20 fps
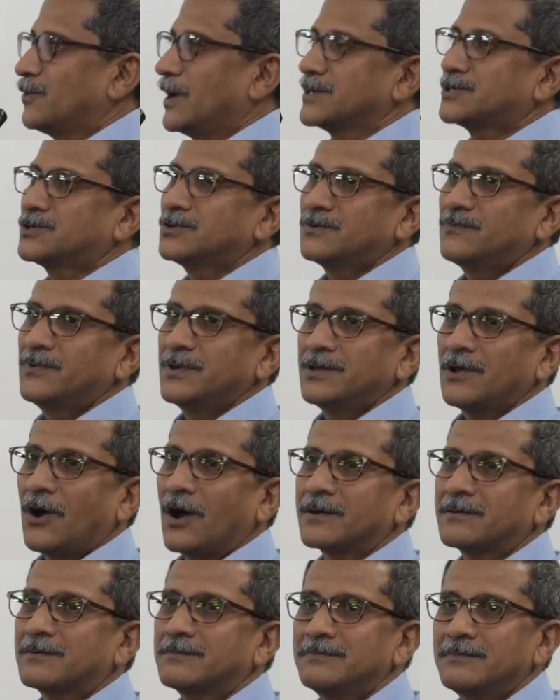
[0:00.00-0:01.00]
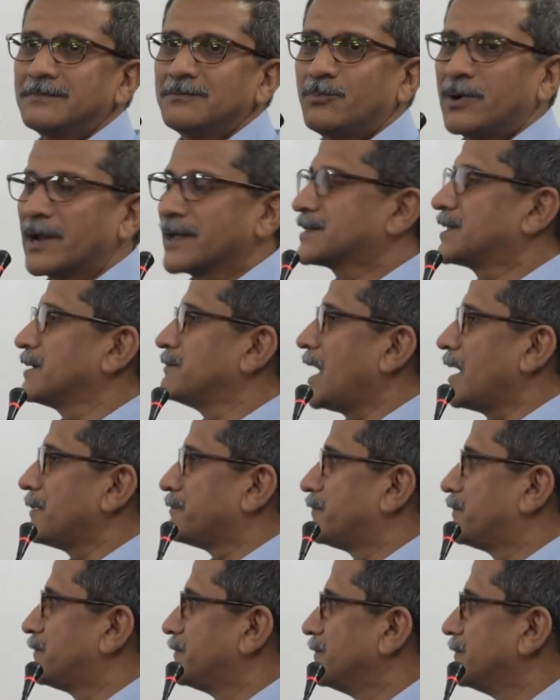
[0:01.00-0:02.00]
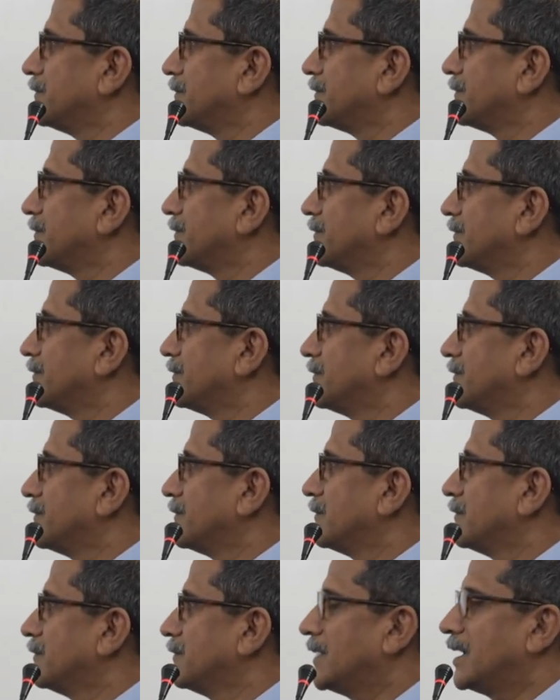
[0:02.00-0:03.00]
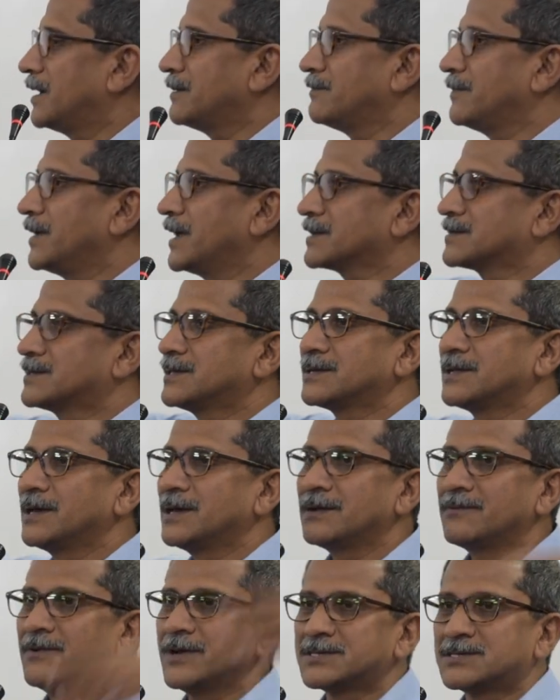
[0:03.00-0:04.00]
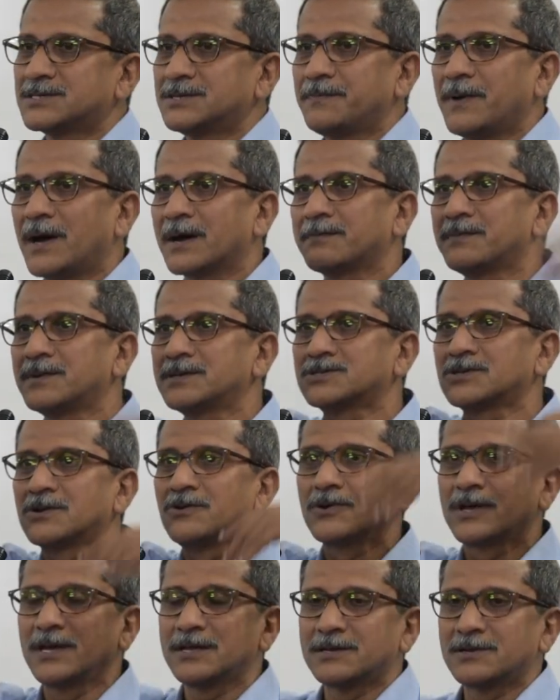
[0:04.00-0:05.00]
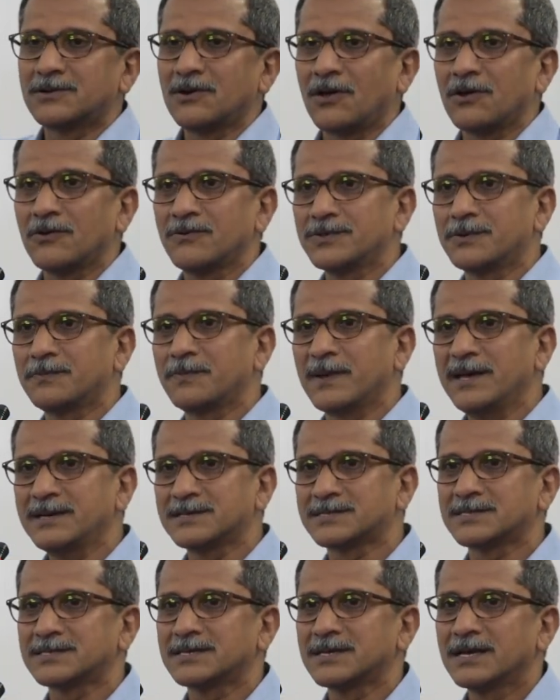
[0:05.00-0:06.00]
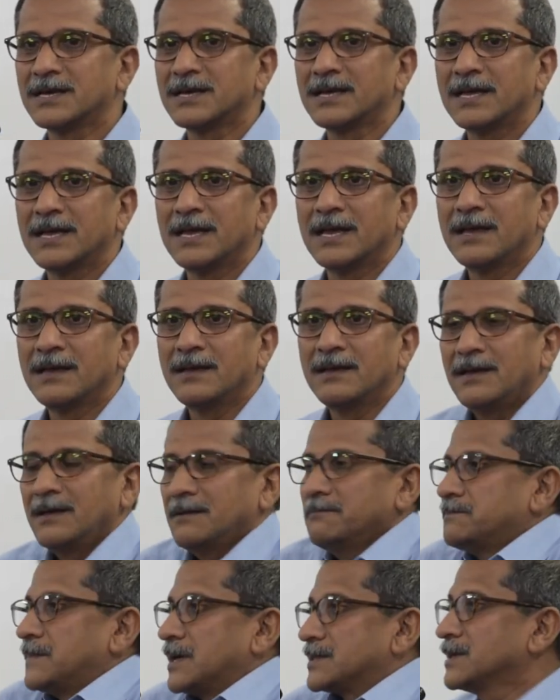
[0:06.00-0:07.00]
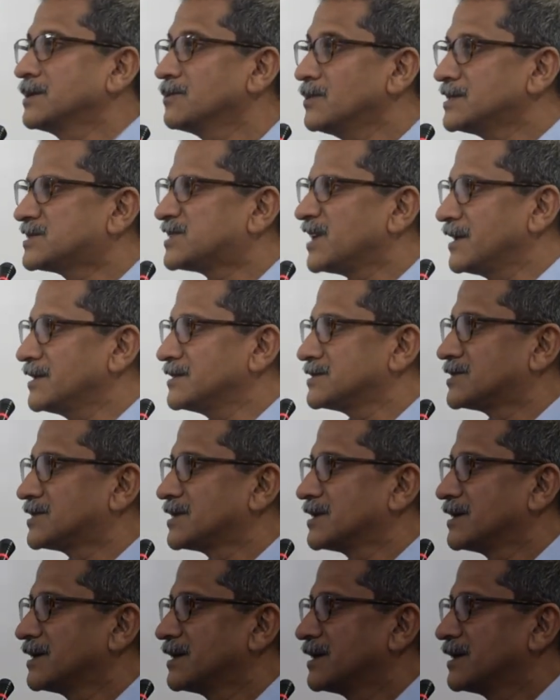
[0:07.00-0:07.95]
Why should we not break them up and make the various departments located all over the place? Nothing will change.